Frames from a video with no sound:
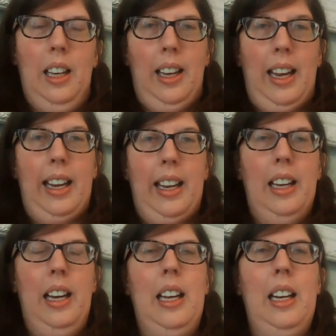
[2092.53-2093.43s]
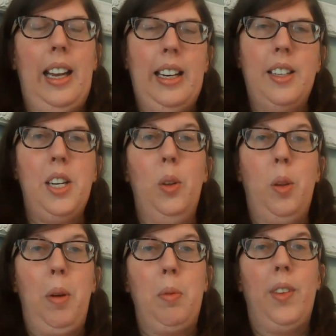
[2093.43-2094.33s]
And Landon told
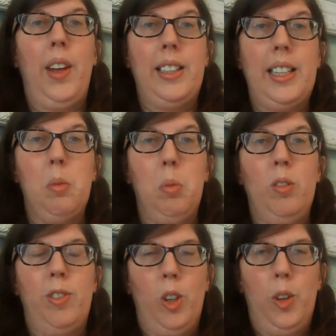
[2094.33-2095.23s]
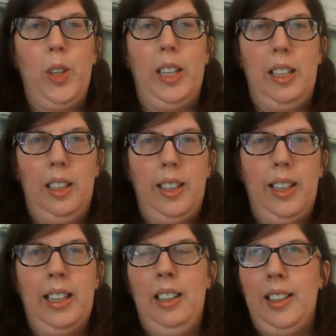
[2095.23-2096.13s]
the people they need to move further
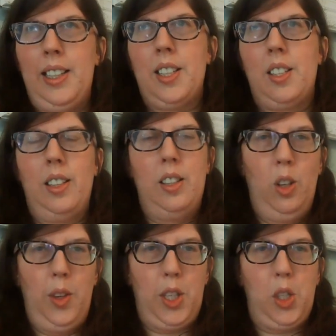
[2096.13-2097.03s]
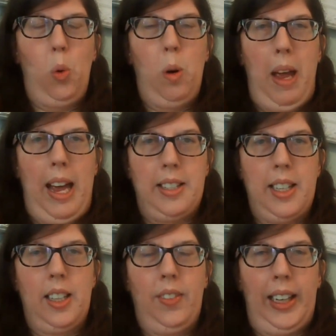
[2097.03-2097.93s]
inland, at least until the storm
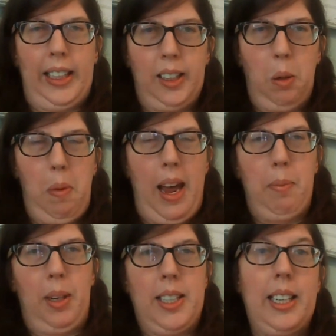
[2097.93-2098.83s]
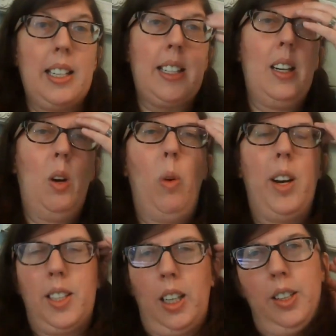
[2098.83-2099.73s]
passes, and they can come back because he doesn't know what
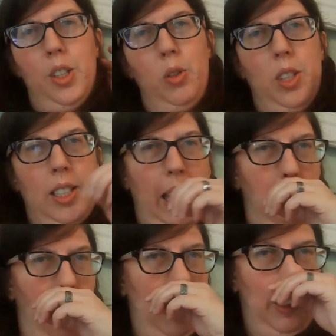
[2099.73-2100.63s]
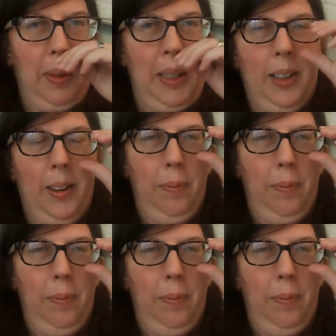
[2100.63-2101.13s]
it's going to do to Santa Monica Pier.